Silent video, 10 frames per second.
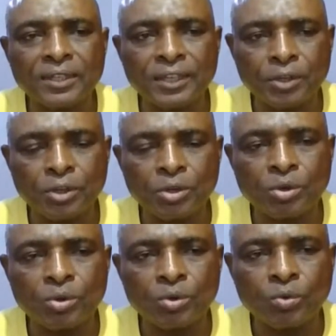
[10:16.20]
we
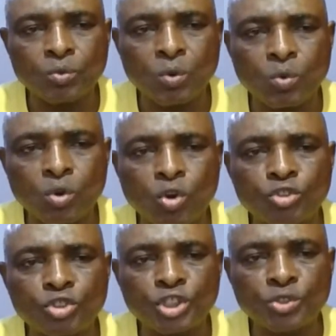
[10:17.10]
will
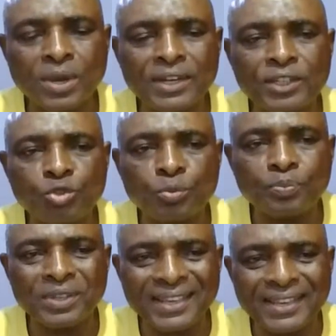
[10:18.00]
continually
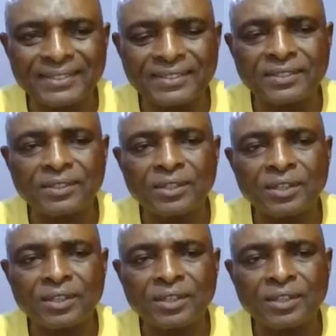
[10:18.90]
duplicate